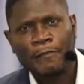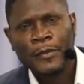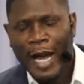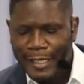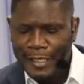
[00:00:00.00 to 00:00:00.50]

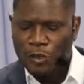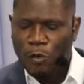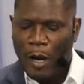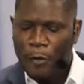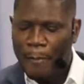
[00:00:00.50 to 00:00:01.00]
And this is why
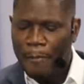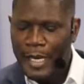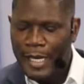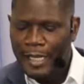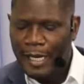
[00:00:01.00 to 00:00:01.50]
we are
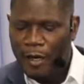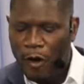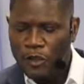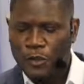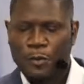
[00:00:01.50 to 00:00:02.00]
bringing the
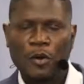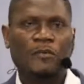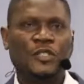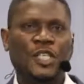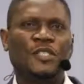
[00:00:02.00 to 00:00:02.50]
gospel of
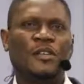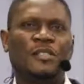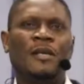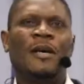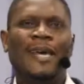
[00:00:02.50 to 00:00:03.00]
Jesus
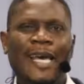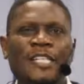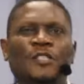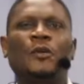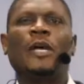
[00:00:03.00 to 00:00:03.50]

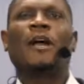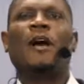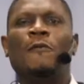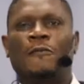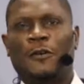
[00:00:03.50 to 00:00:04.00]
into the
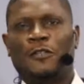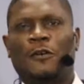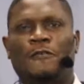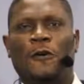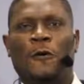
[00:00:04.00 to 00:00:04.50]
comfort of
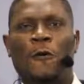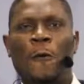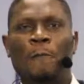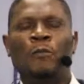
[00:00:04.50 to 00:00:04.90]
your home.